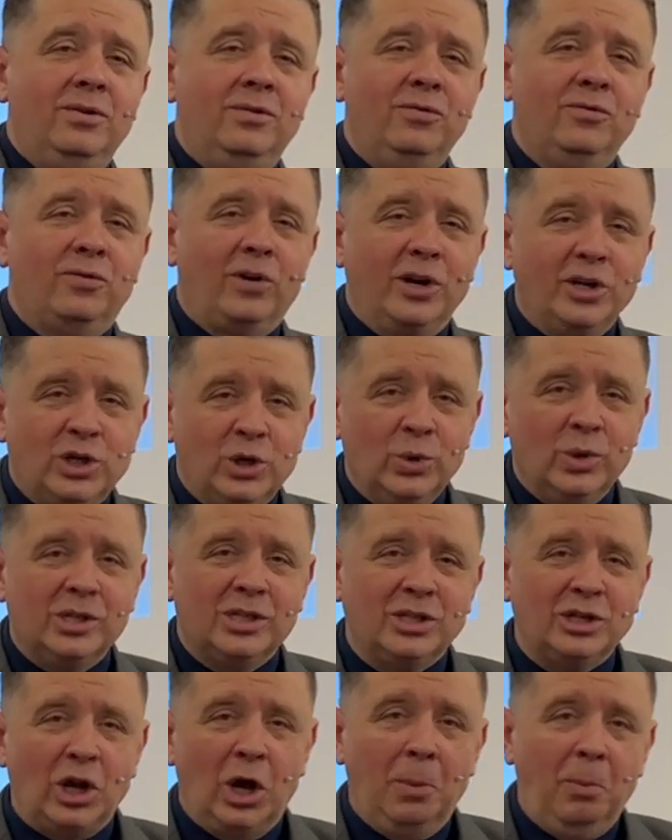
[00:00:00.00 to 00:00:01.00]
virtuous,
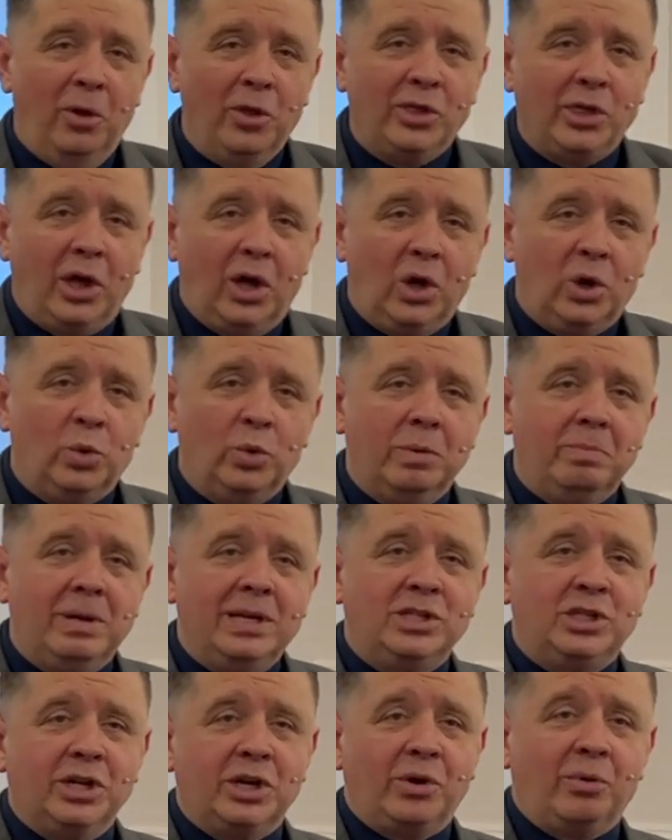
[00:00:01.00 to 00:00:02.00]
noble thought would be
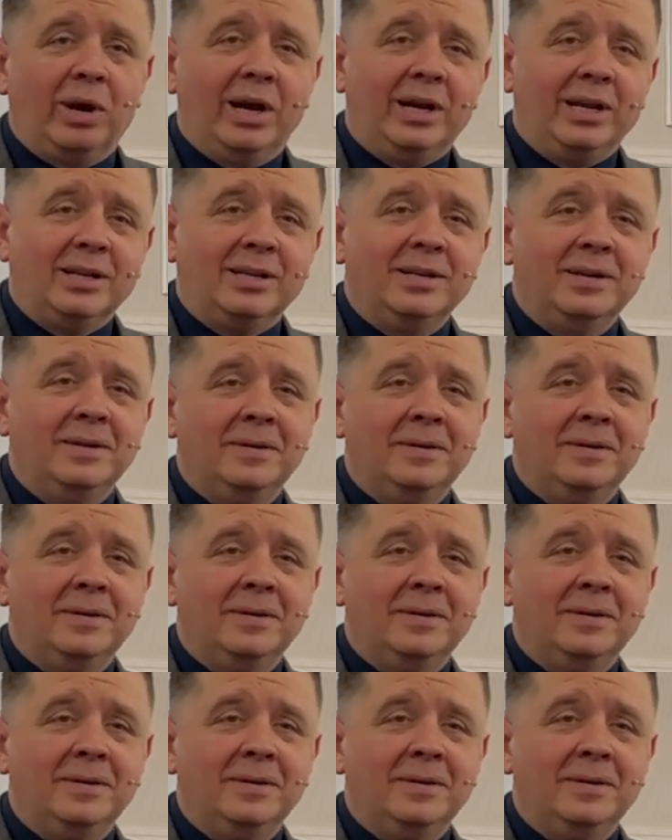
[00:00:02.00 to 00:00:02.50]
generated?